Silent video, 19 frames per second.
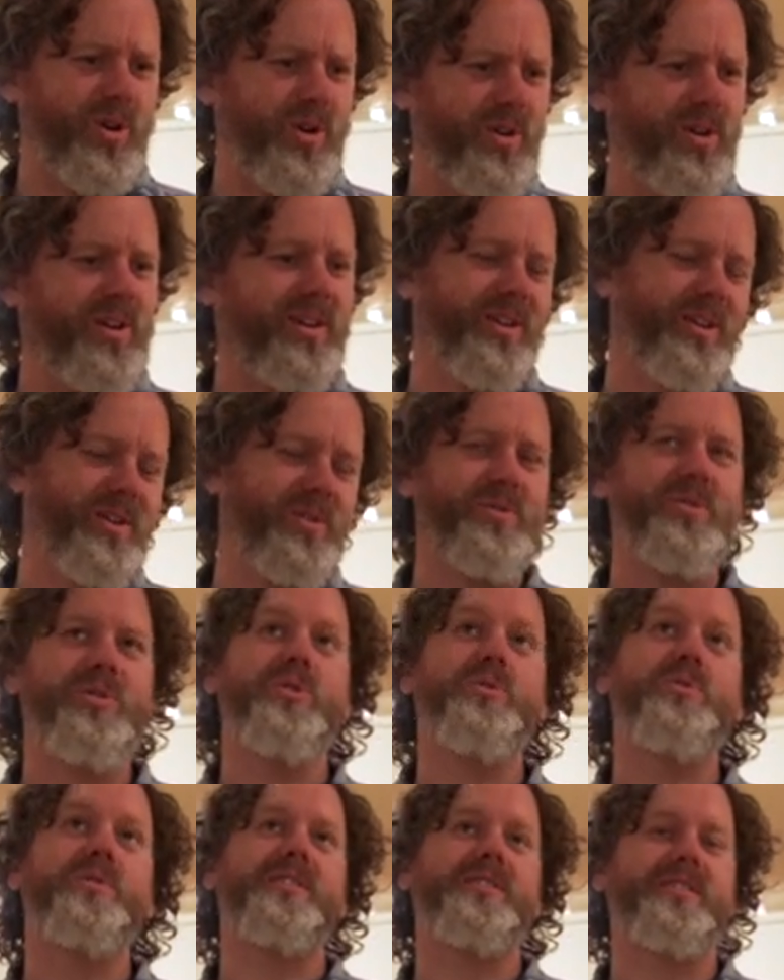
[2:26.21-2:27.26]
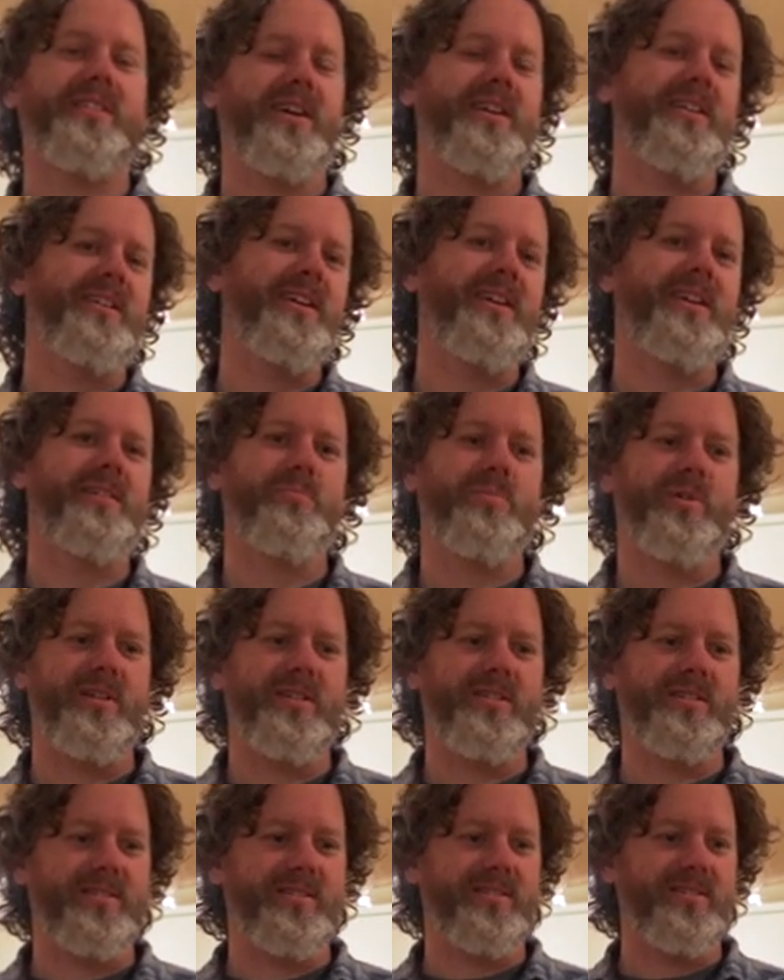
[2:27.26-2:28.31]
current, you know, newest technique, but
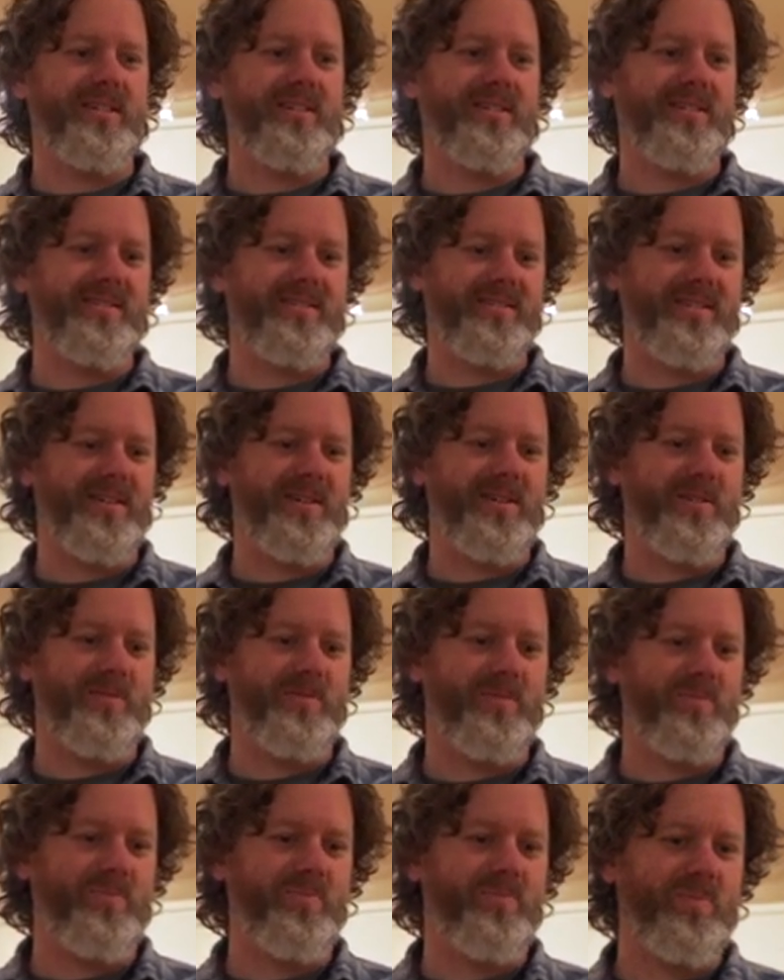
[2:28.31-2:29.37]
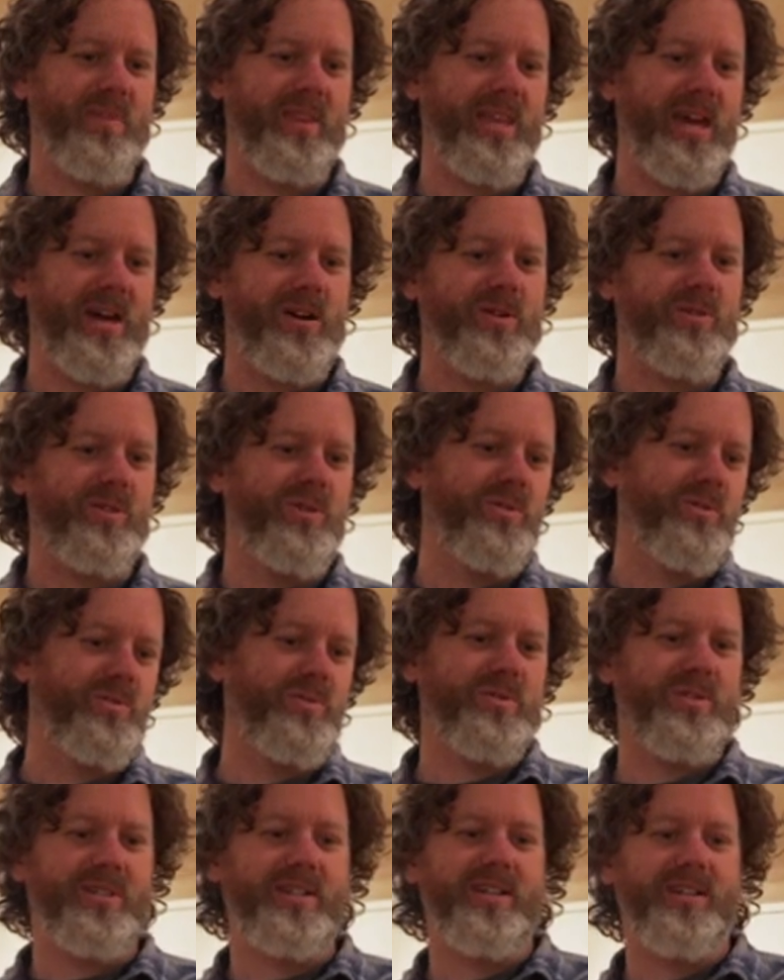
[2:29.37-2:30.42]
is is uh, now
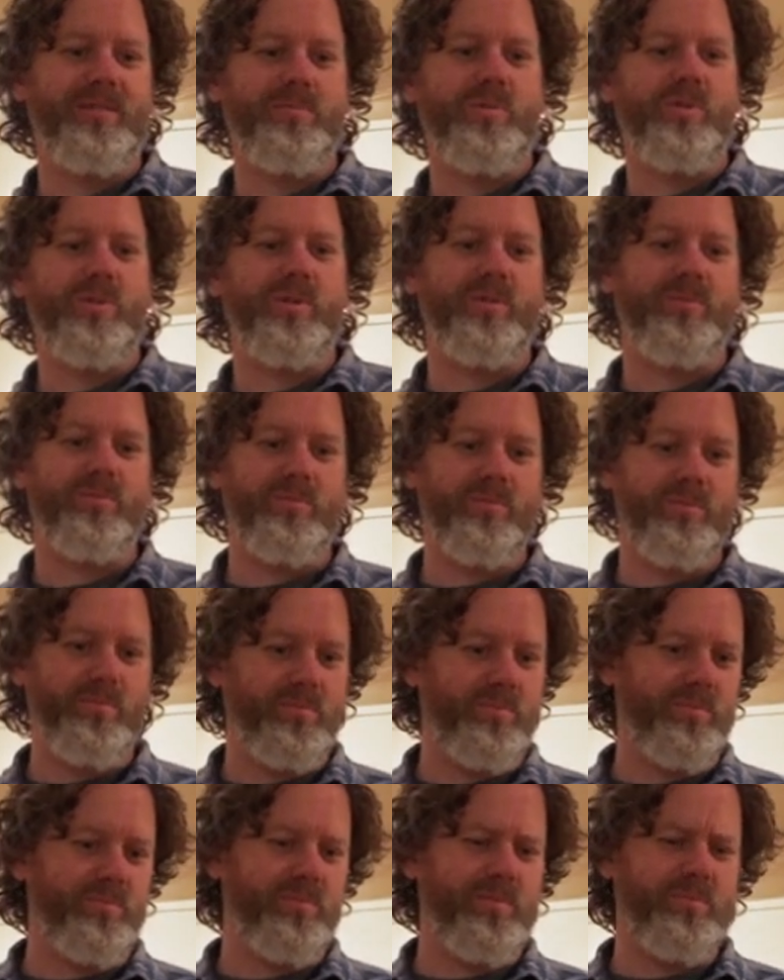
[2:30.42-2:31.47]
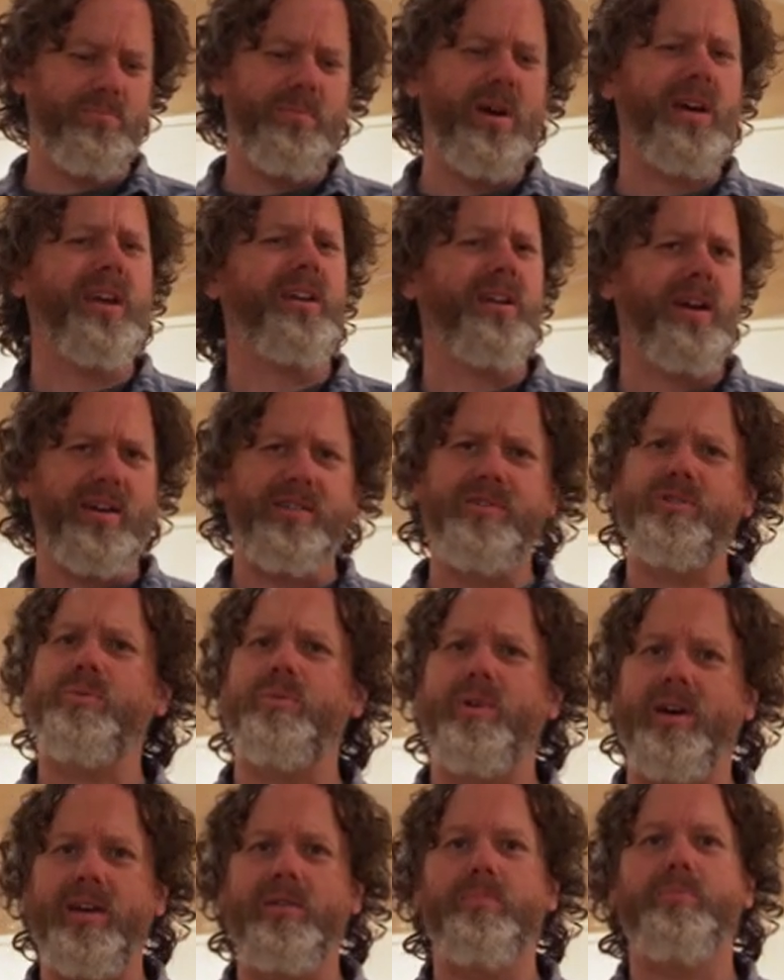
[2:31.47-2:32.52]
used in a more mechanized
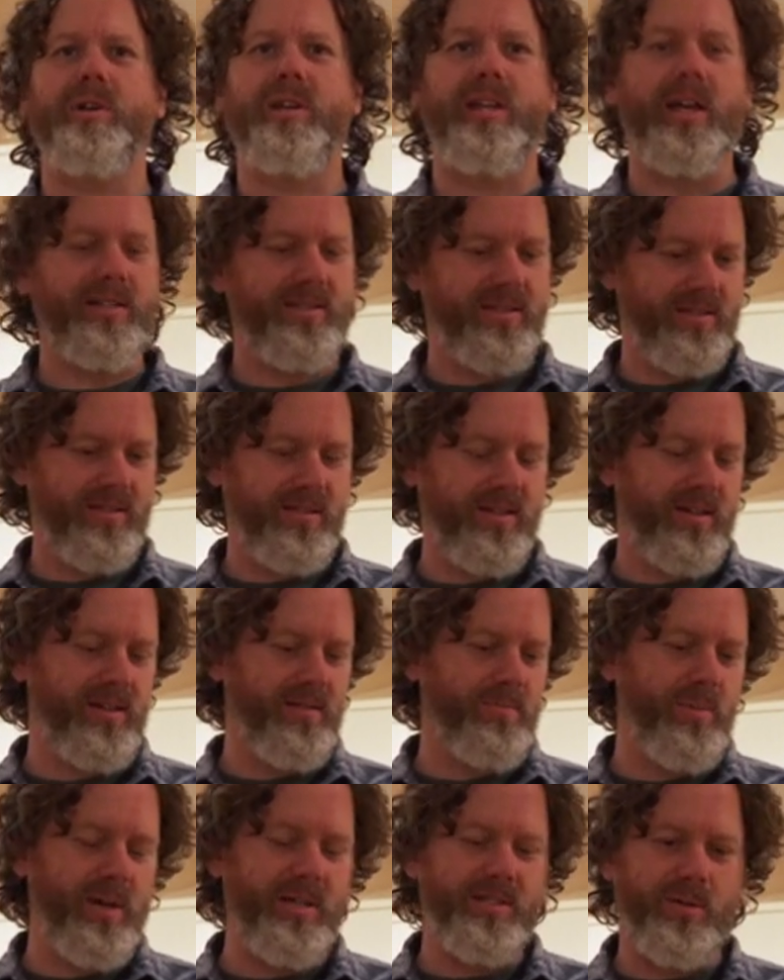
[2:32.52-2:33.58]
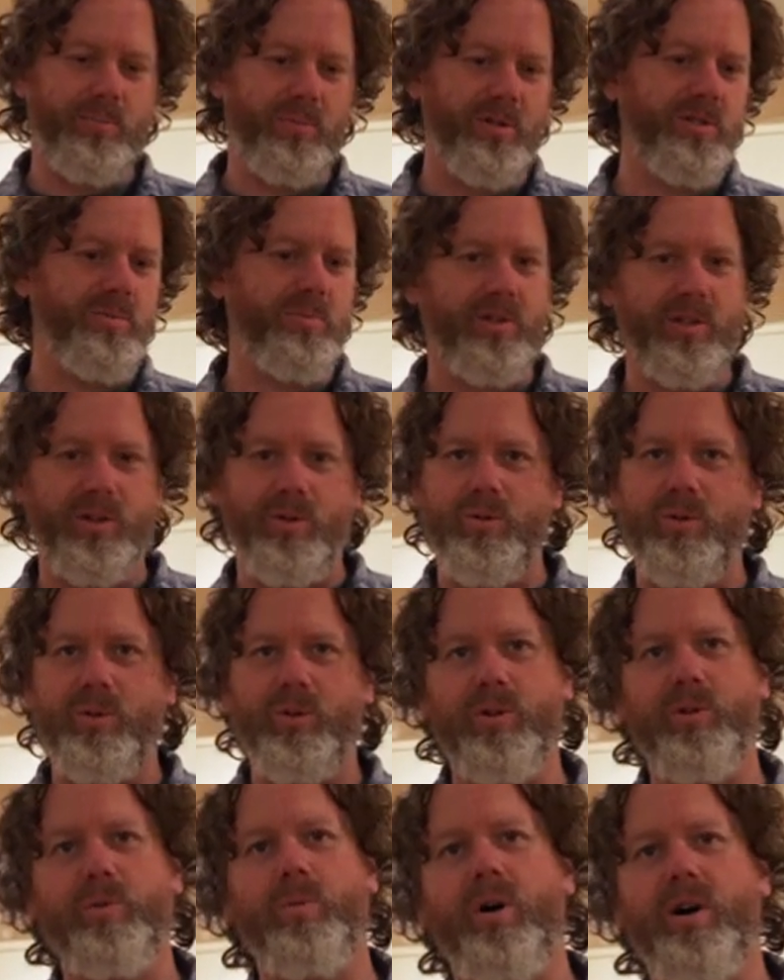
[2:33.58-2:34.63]
way. But that's the basic principle that
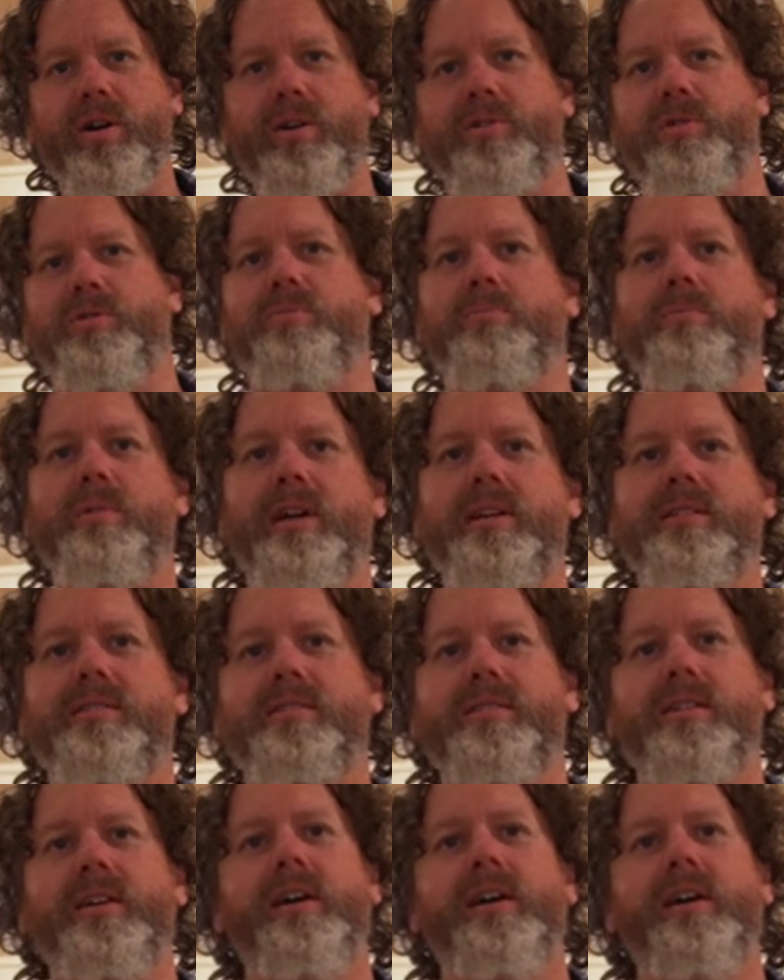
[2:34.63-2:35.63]
oil and water don't mix.